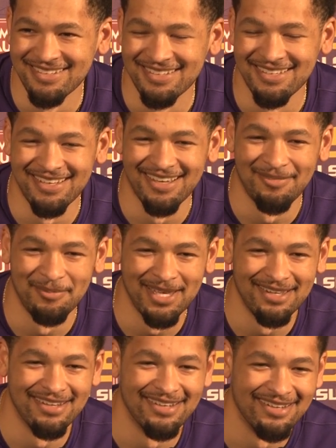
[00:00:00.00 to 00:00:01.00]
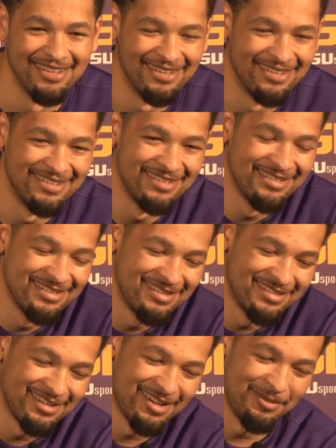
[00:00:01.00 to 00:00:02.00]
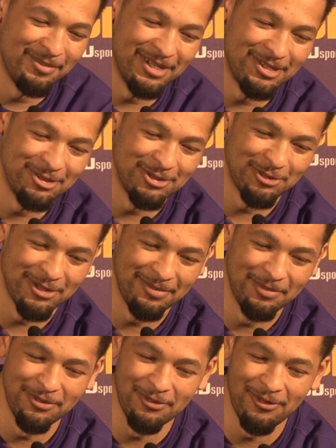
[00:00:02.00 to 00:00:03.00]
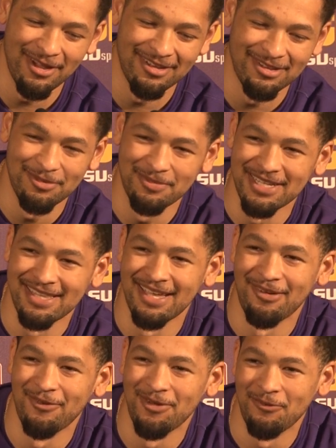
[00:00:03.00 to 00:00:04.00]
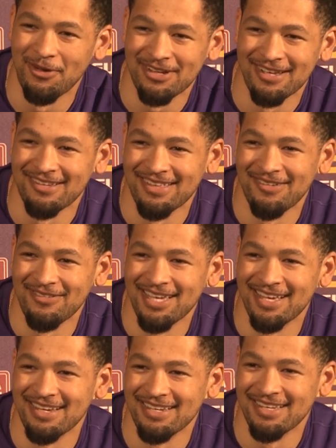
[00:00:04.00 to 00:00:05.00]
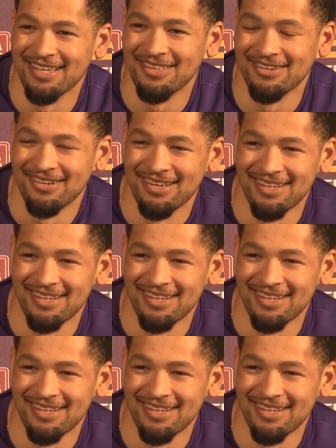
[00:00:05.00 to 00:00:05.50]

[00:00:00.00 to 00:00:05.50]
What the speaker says: Yeah, I made Coach Wade move around a little bit in that one workout that we had together.